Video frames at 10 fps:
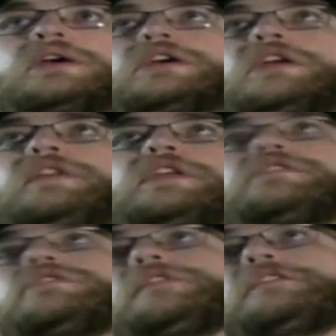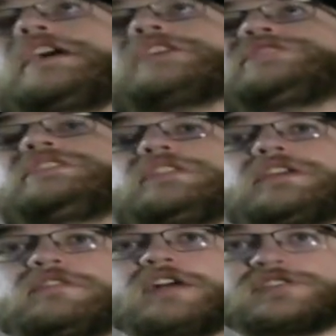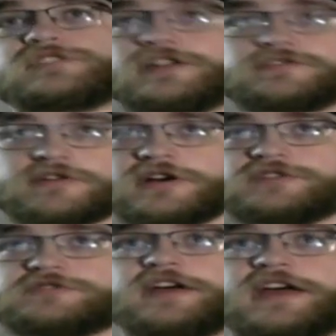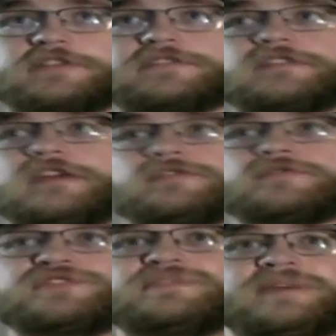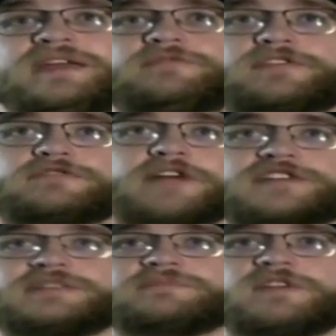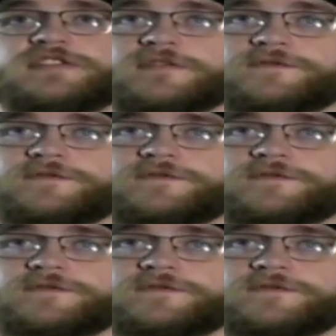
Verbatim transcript: and then they took all the Crash Team they crashed Nitro Kart tracks and threw them in with Crash Team Racing's